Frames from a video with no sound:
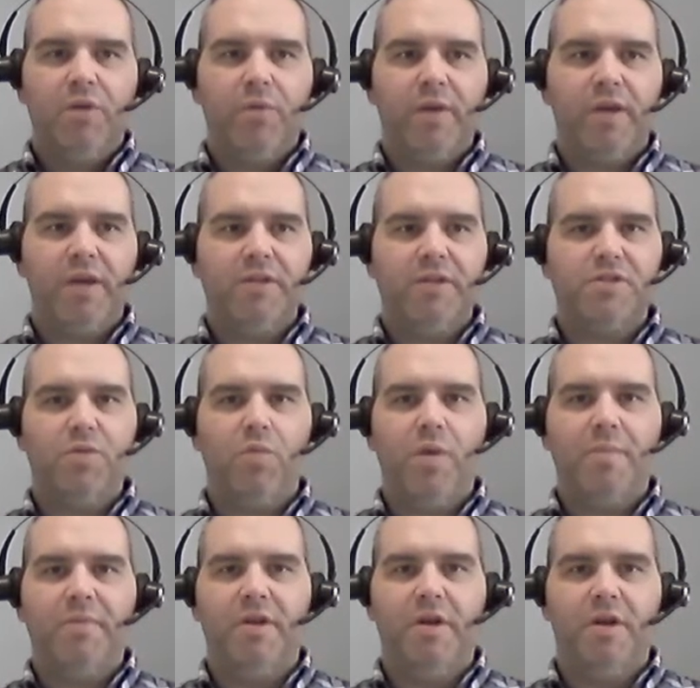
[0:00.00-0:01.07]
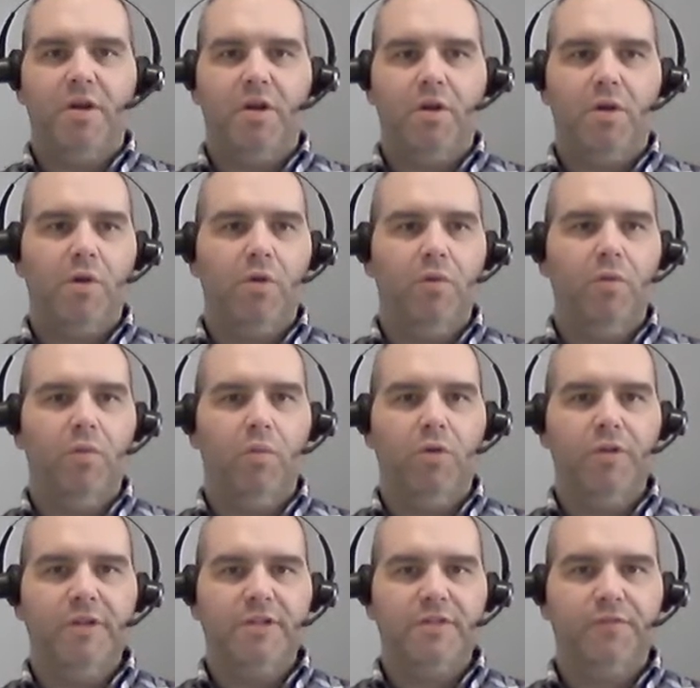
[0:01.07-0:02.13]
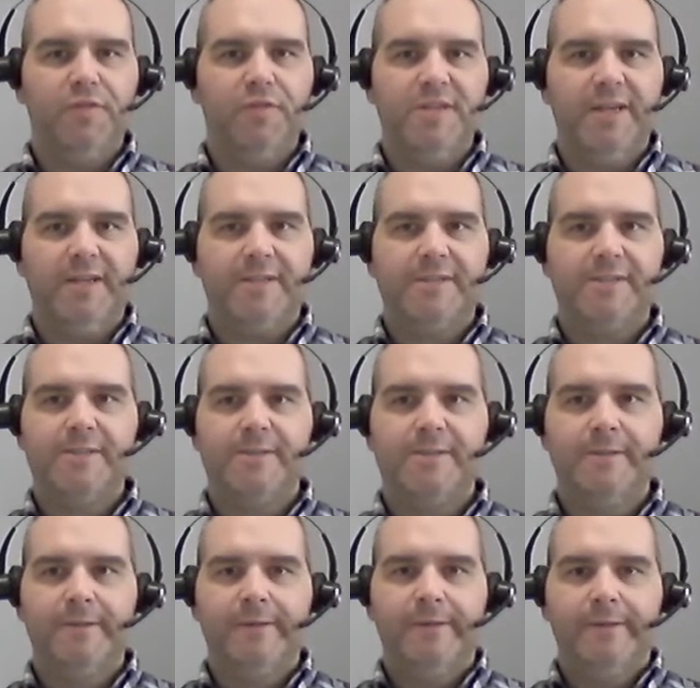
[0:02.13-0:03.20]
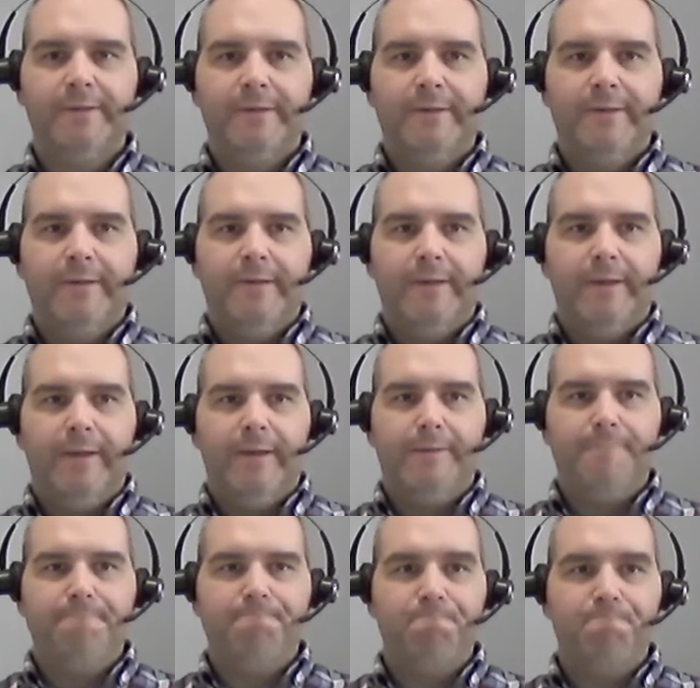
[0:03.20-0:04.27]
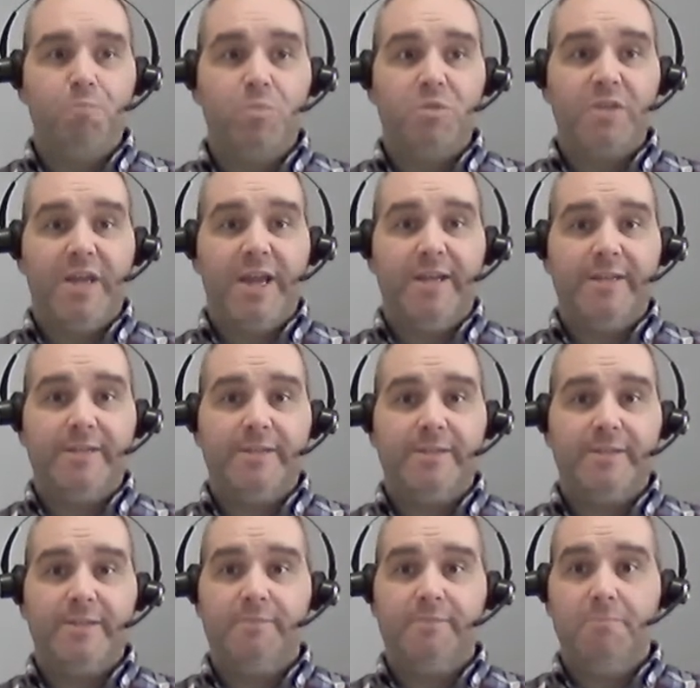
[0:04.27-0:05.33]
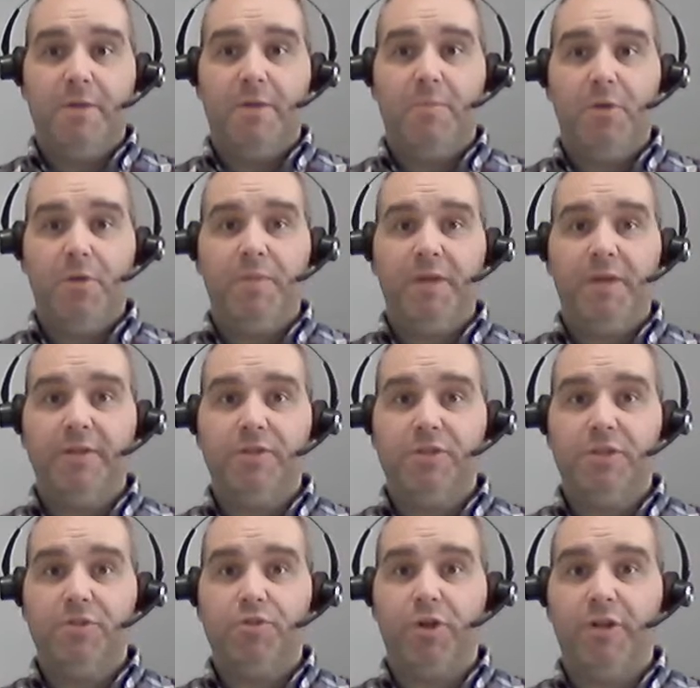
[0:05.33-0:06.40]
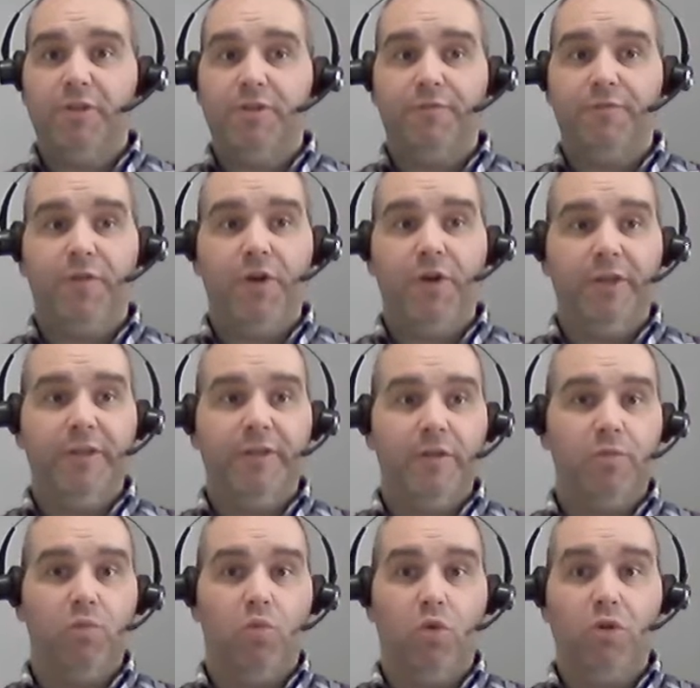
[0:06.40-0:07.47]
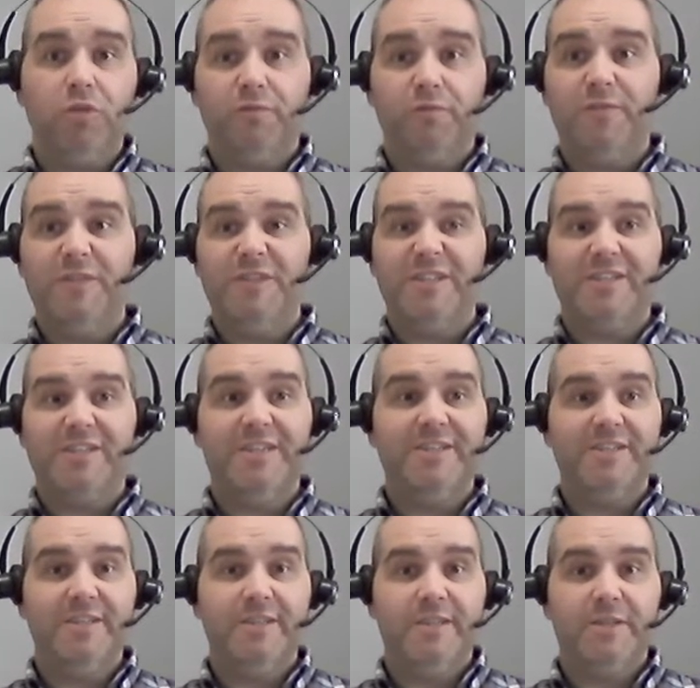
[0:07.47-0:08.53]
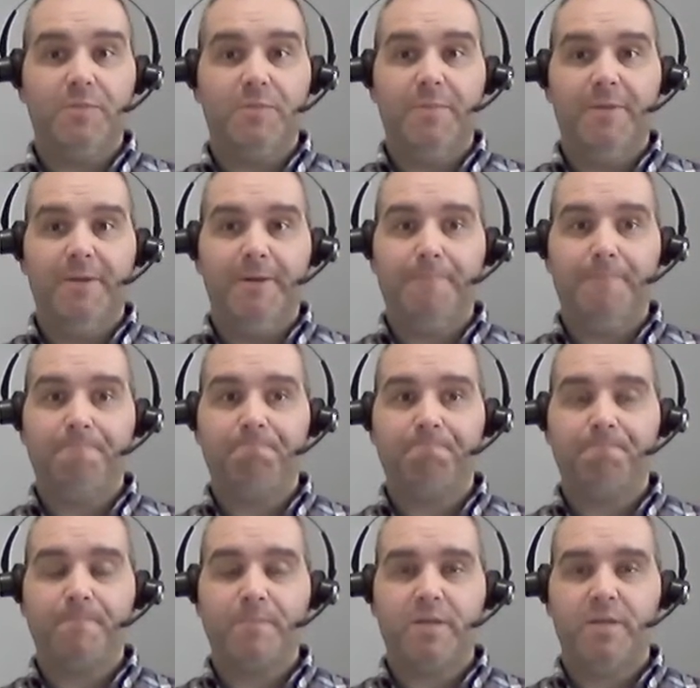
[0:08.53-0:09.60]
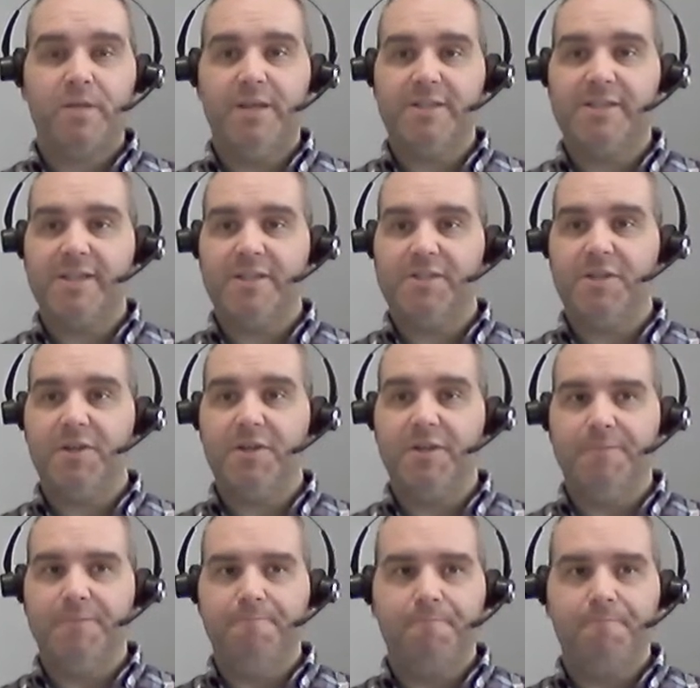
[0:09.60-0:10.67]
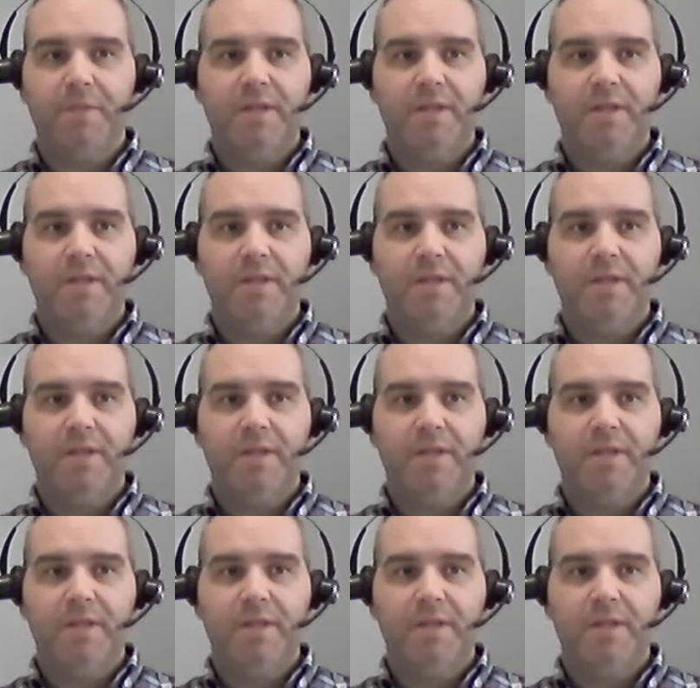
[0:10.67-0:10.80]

quick answer webinar on what is physics. And I'm hoping to try and define what physics is in this webinar. Let's get started.